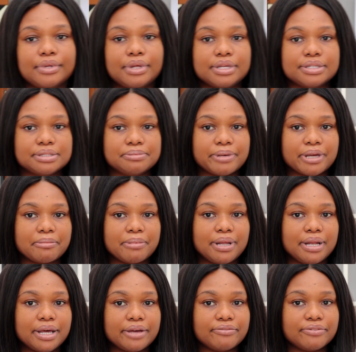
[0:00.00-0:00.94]
Let's make my
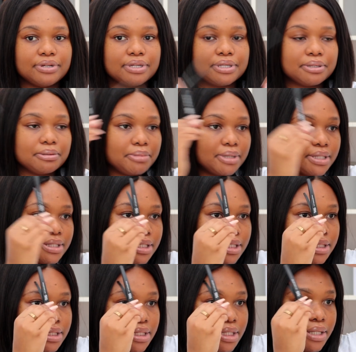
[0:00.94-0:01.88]
life a little bit
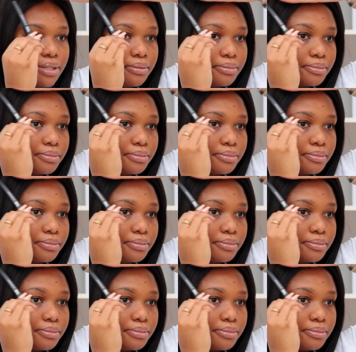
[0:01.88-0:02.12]
easier.